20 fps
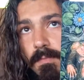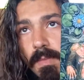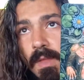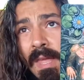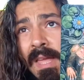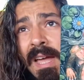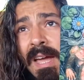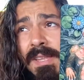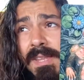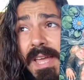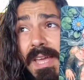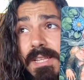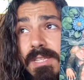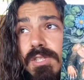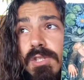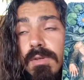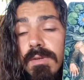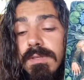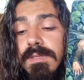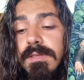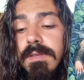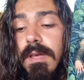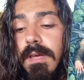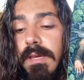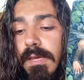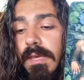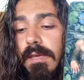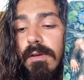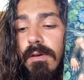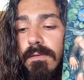And I choose the
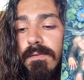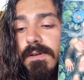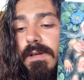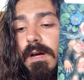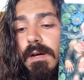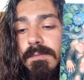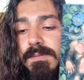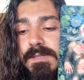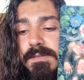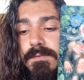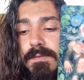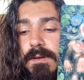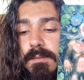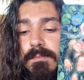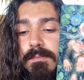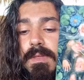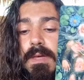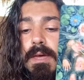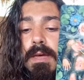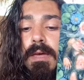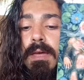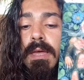King of Cups from the